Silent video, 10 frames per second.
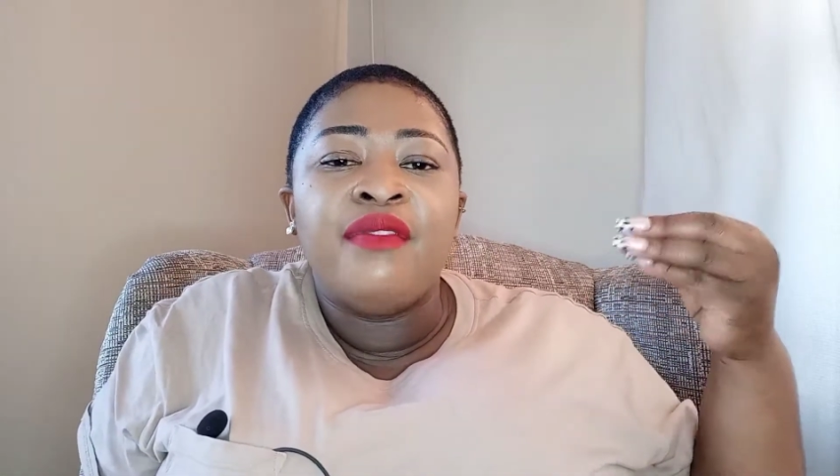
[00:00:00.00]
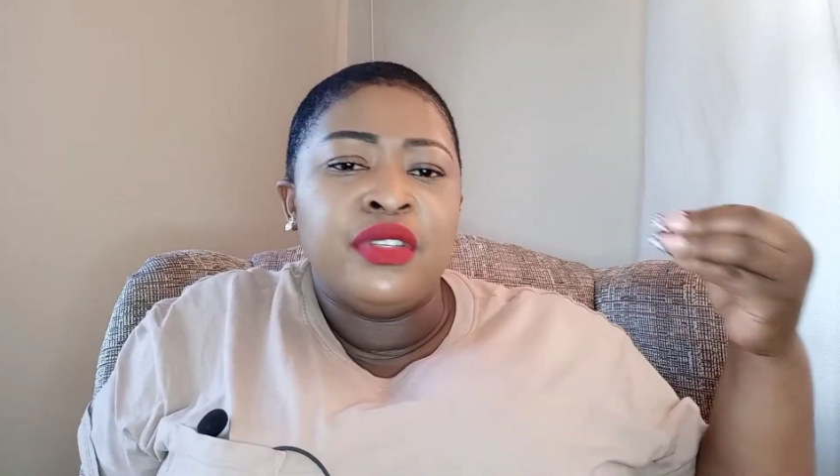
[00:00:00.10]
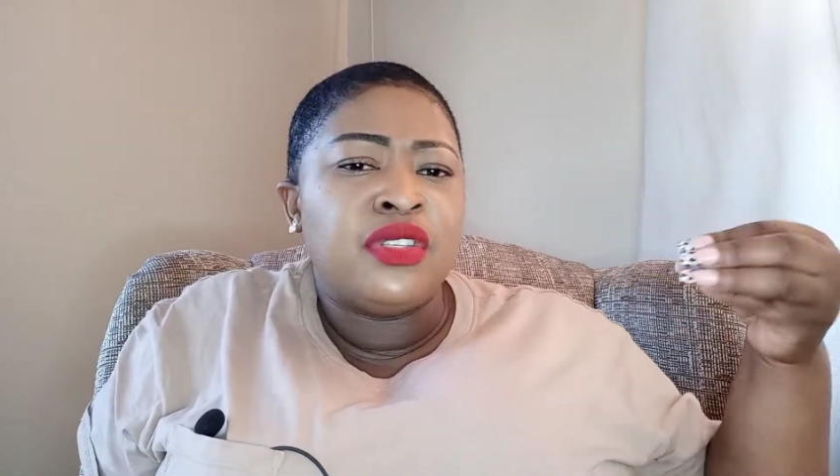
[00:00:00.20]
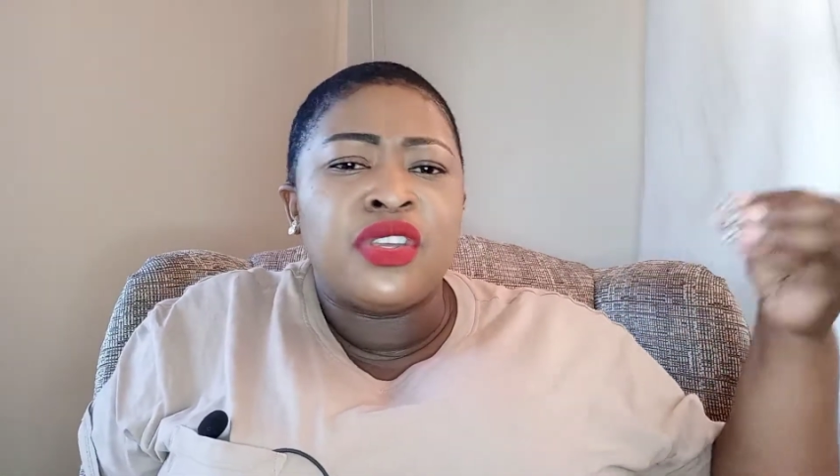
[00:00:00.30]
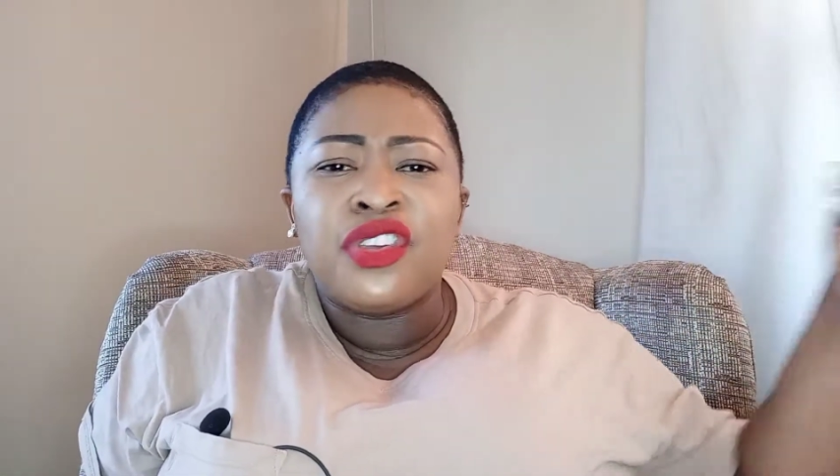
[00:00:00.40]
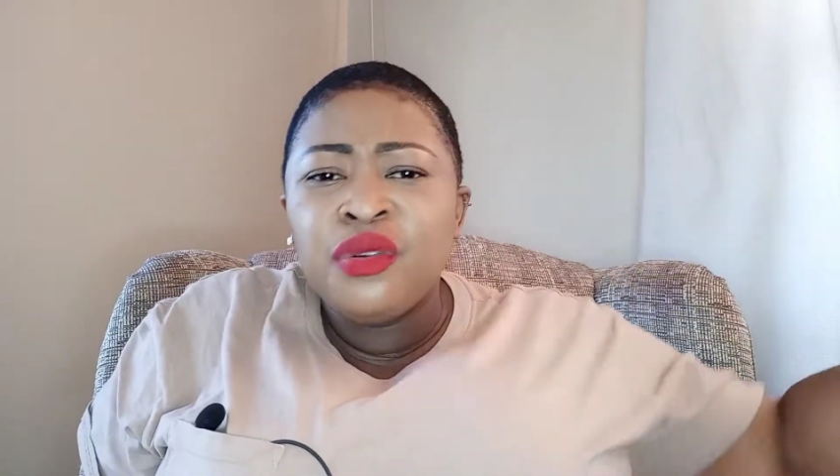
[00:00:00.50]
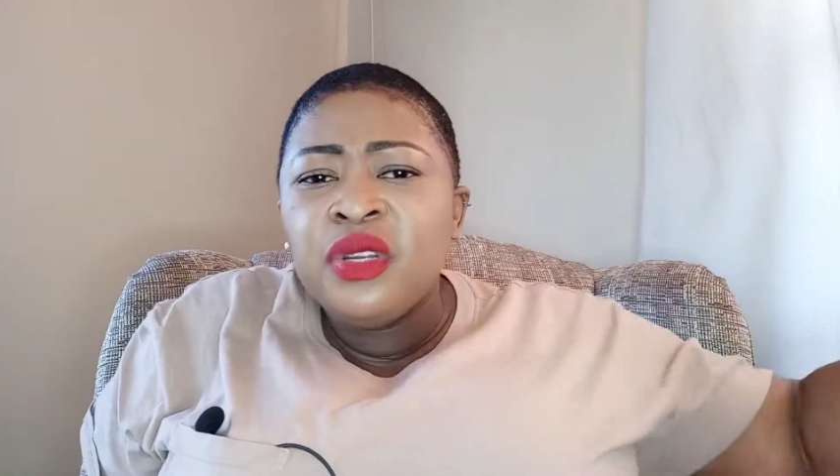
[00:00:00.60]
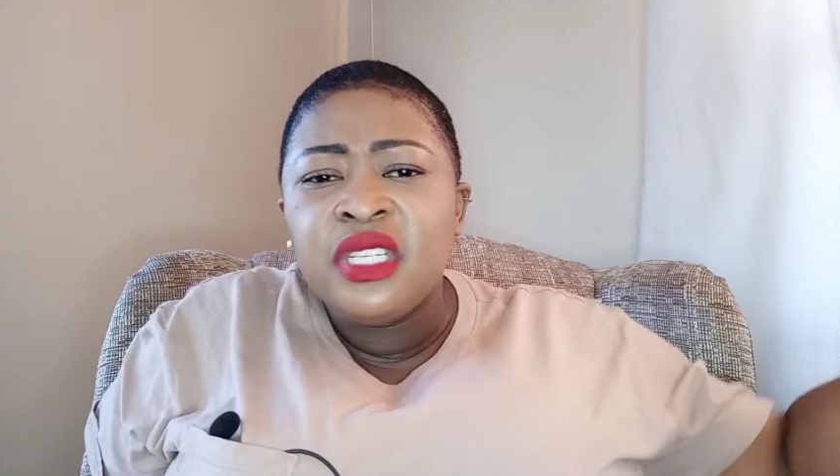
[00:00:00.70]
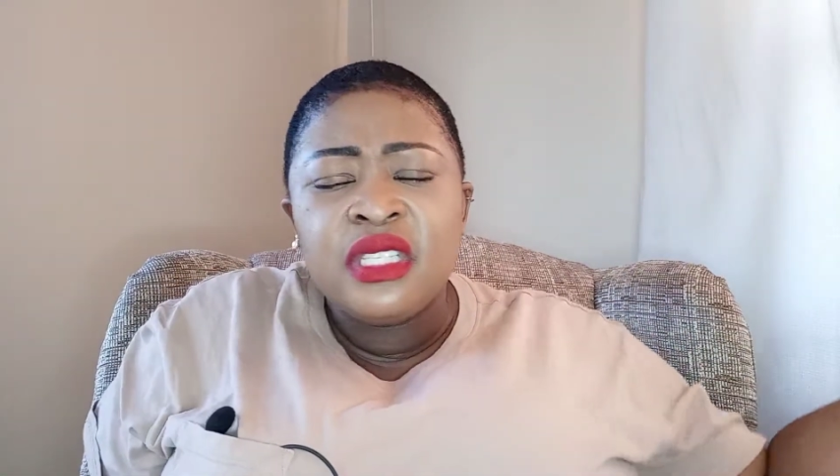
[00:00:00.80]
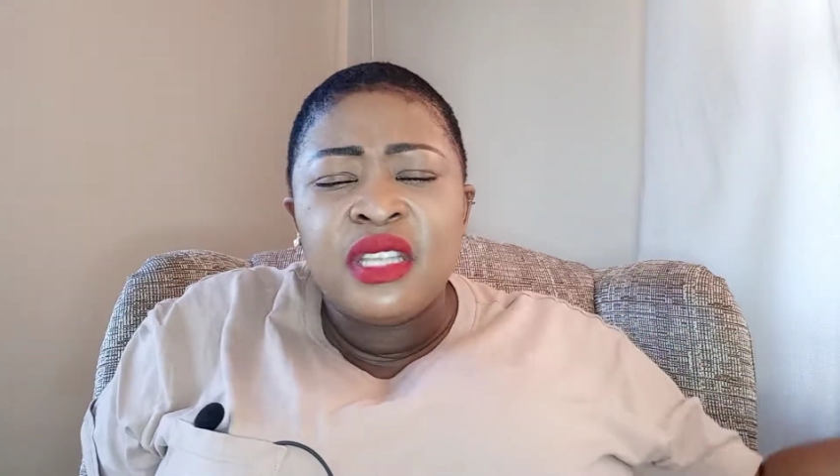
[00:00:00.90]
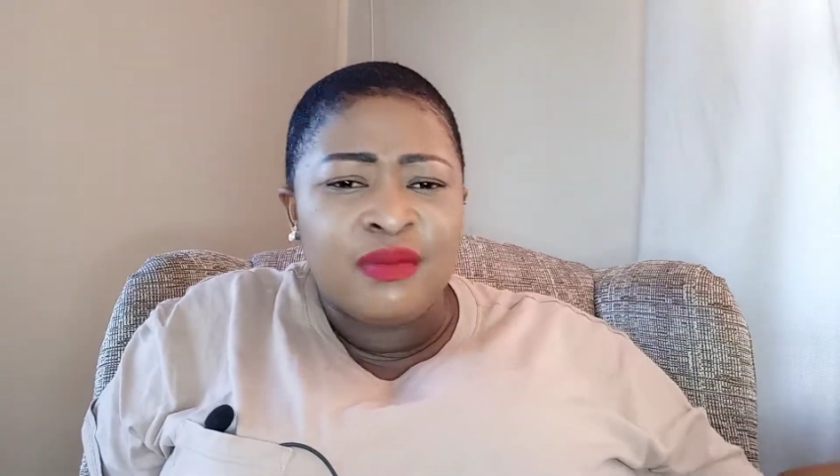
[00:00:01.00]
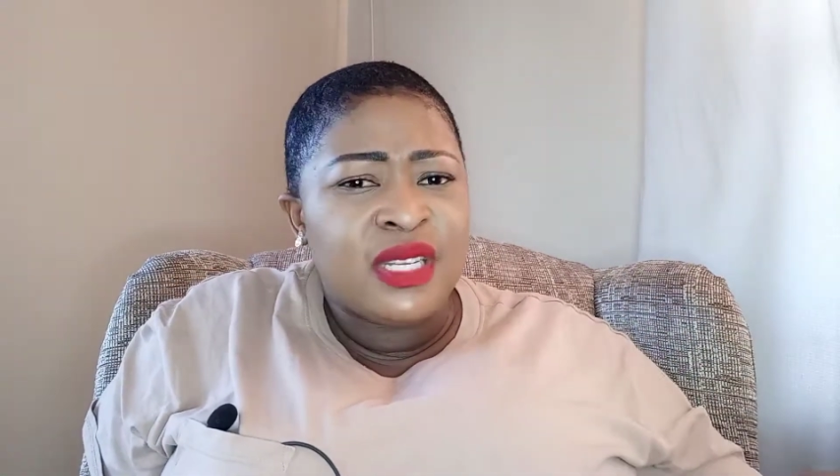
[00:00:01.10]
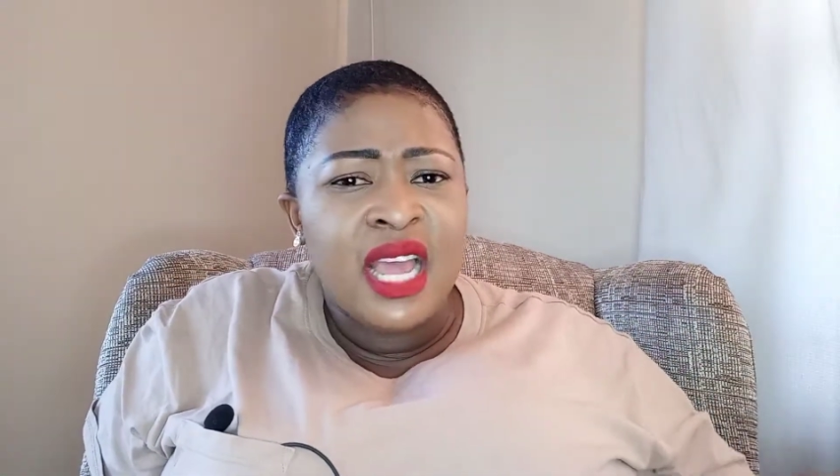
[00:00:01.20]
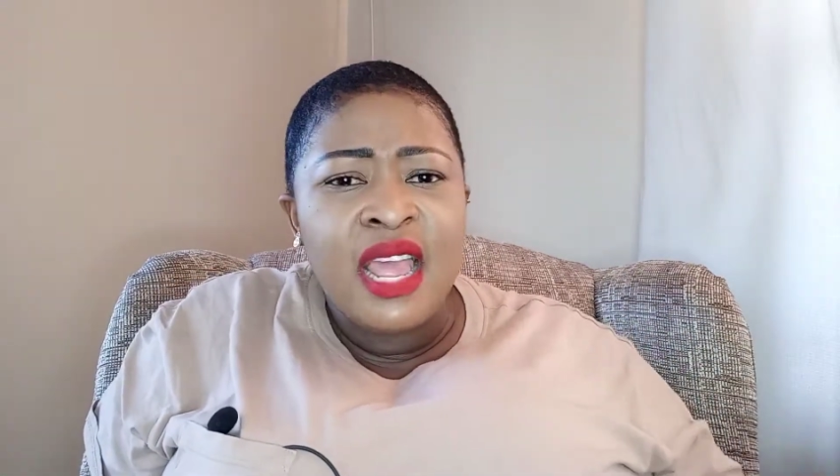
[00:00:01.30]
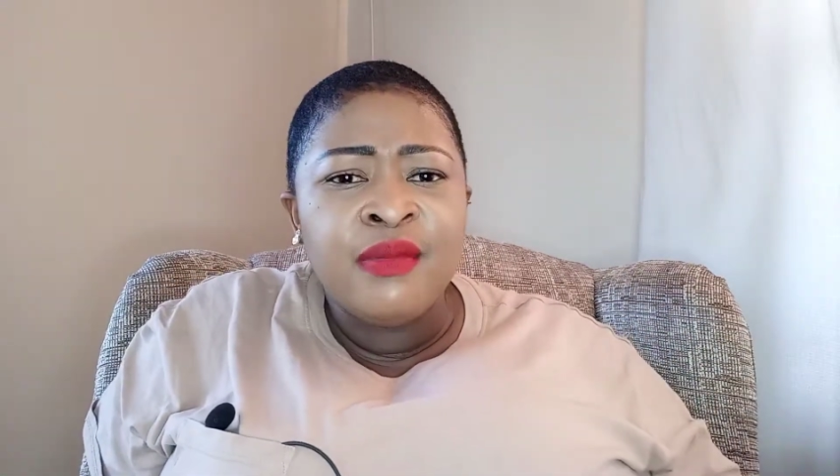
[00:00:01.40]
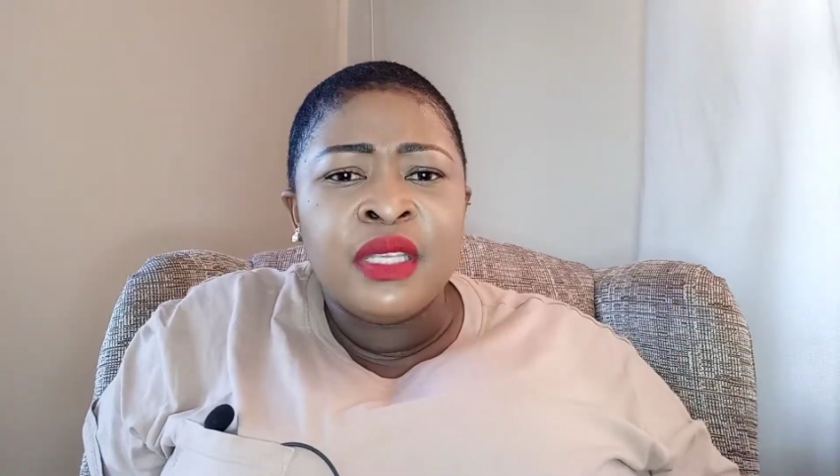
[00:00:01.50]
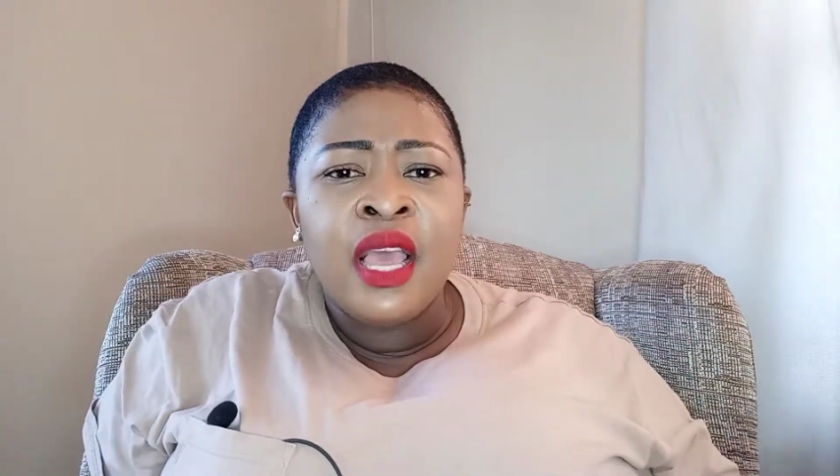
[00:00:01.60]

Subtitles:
insecurity sometimes